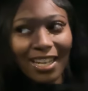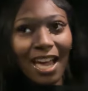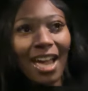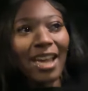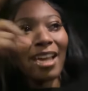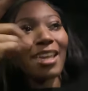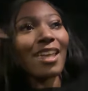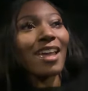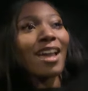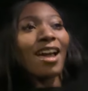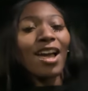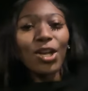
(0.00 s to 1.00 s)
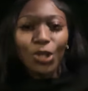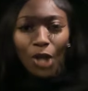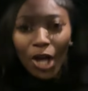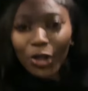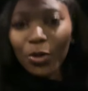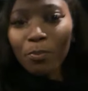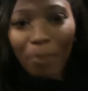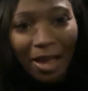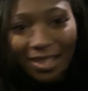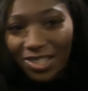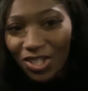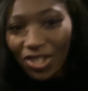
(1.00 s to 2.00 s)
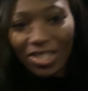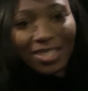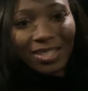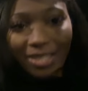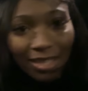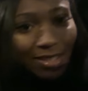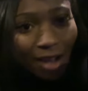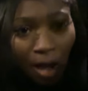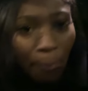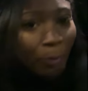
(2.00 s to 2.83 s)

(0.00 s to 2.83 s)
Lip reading: Like, a new Benz just to sit up.